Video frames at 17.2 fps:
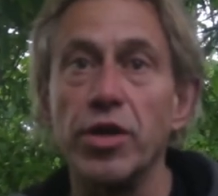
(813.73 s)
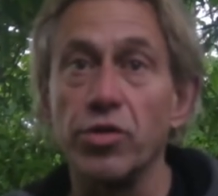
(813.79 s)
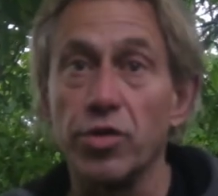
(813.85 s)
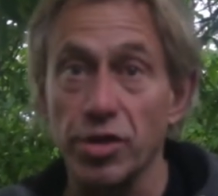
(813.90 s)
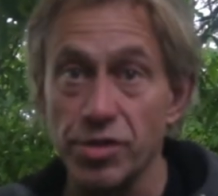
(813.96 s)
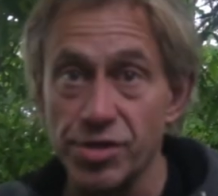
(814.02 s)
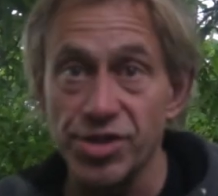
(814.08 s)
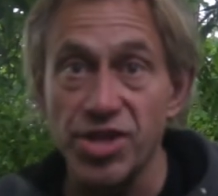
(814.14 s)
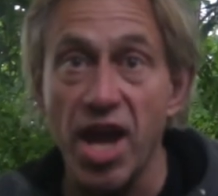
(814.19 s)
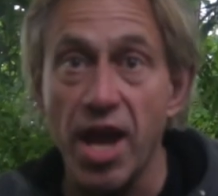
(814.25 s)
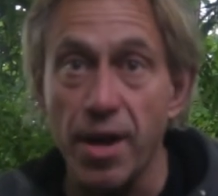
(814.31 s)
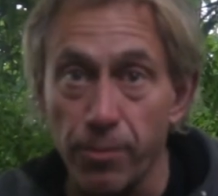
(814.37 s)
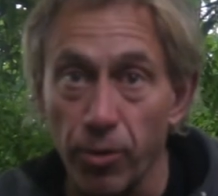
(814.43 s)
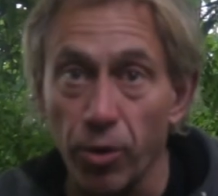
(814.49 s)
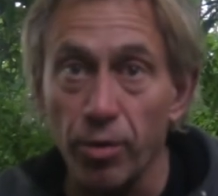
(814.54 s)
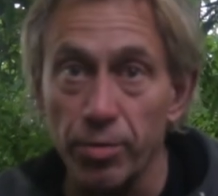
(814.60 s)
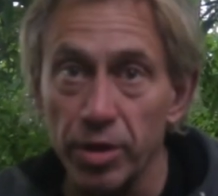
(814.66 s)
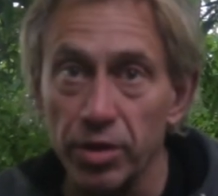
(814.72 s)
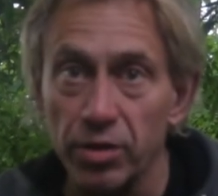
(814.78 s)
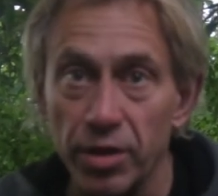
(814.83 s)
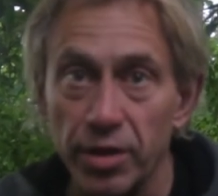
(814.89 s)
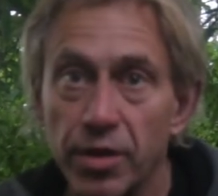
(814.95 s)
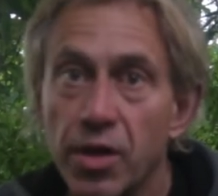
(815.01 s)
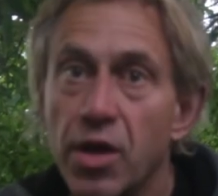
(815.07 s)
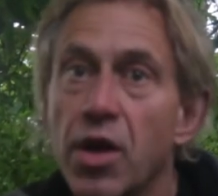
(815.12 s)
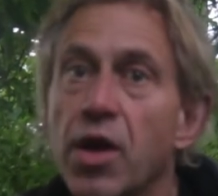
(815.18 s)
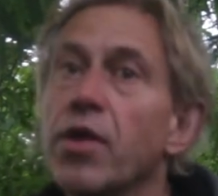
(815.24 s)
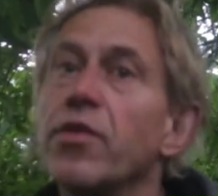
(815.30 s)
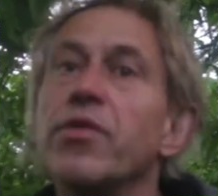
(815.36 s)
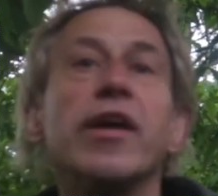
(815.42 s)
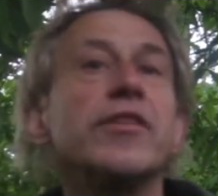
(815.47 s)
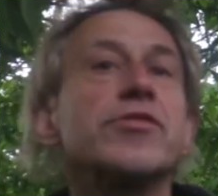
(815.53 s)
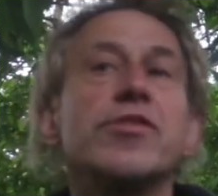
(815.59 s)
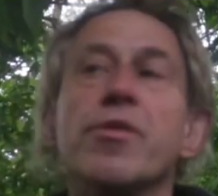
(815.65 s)
that you can stay permanently.
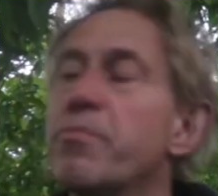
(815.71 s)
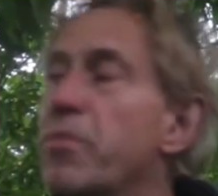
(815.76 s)
That's the